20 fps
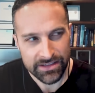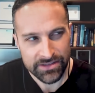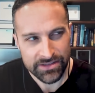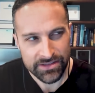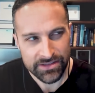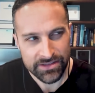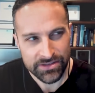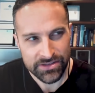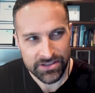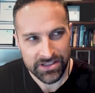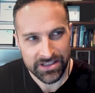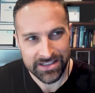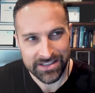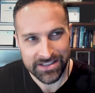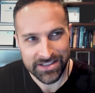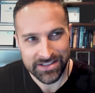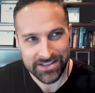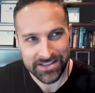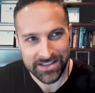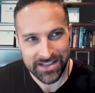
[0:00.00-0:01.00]
see, this
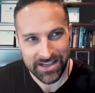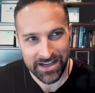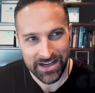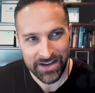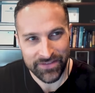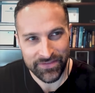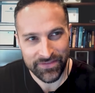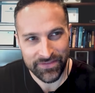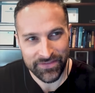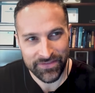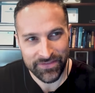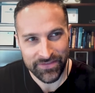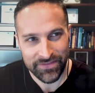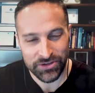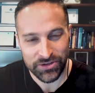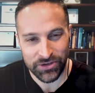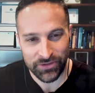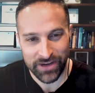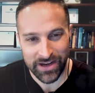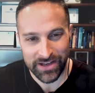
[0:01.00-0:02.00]
is like, if I was still
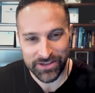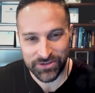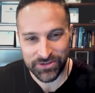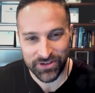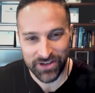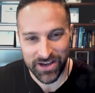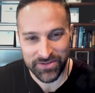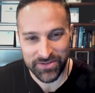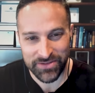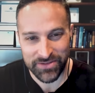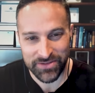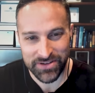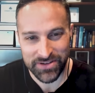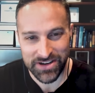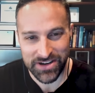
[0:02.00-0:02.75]
in grad school, I would know